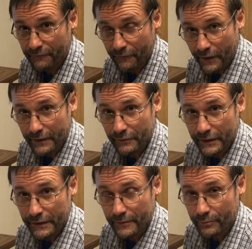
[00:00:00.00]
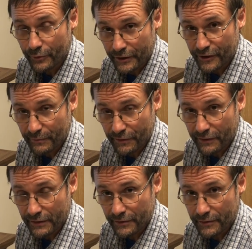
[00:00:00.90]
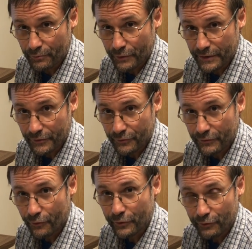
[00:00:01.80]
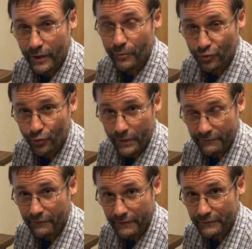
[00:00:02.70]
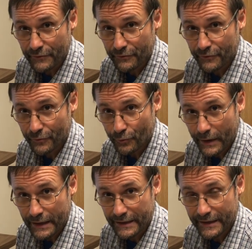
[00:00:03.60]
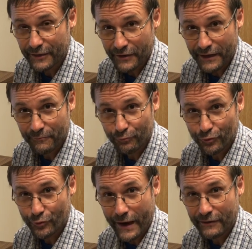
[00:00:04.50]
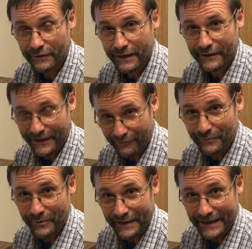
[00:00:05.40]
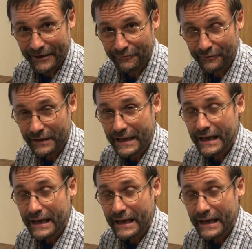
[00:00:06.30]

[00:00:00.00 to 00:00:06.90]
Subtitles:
Finally, the book has been sent to the printer. It only took about 25 years to write. Yes, I can procrastinate like everybody else.